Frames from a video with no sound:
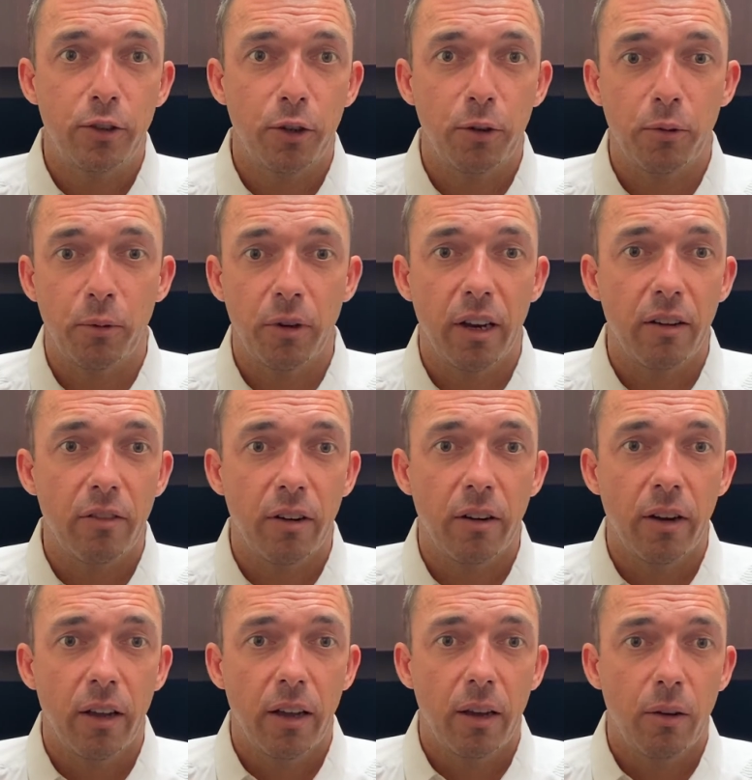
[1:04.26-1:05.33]
or whatever,
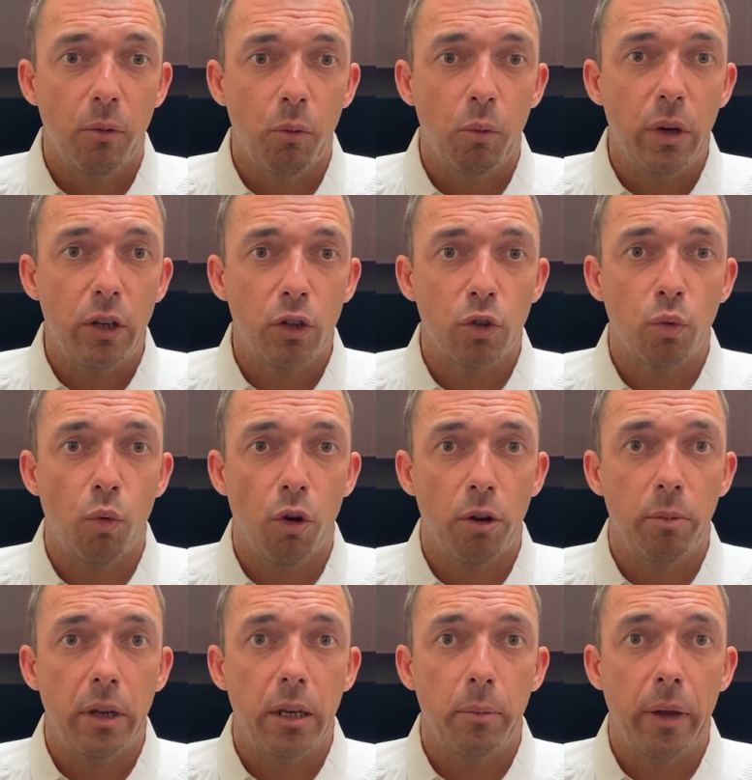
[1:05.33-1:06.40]
we just want to
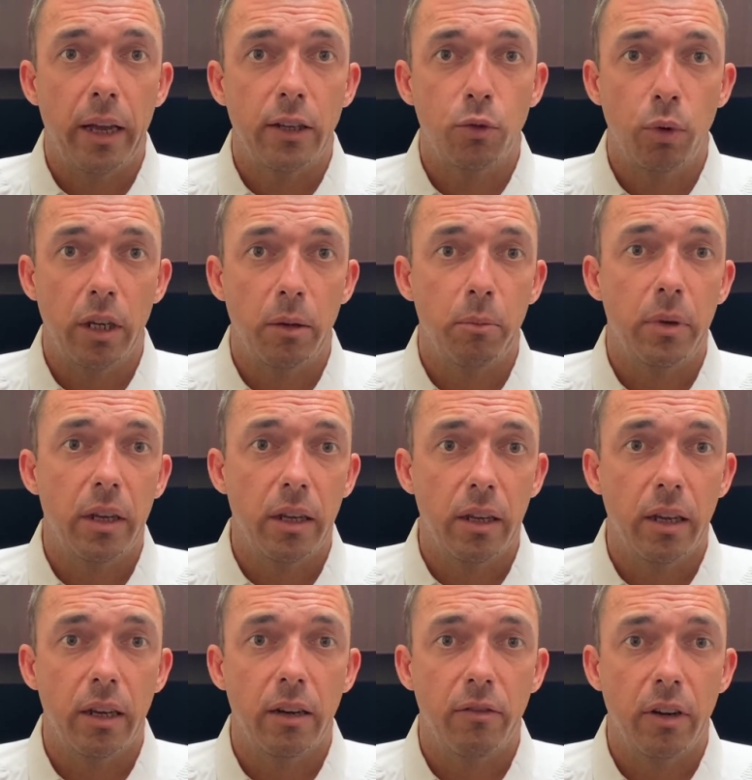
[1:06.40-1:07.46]
be the best we can be
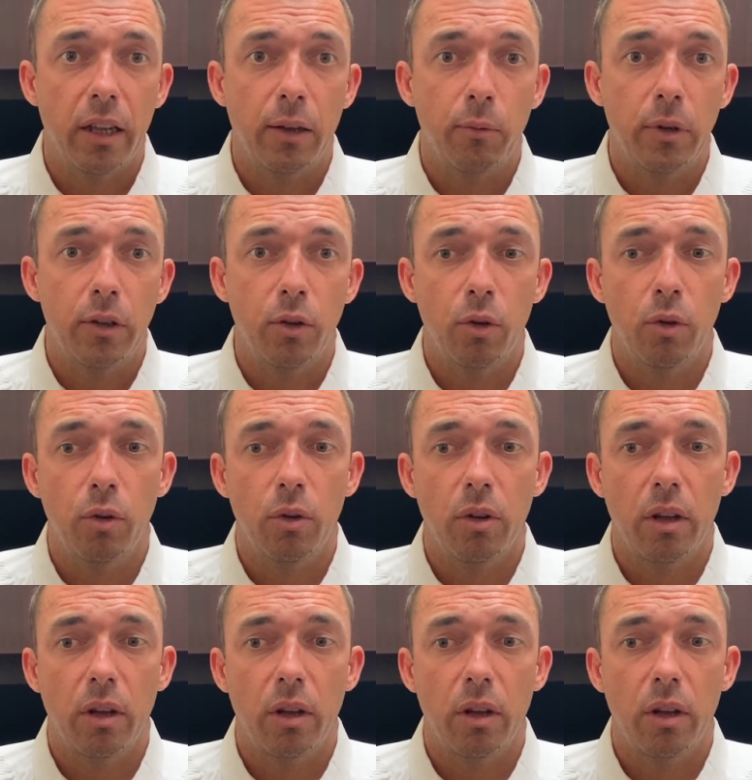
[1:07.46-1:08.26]
at everything we do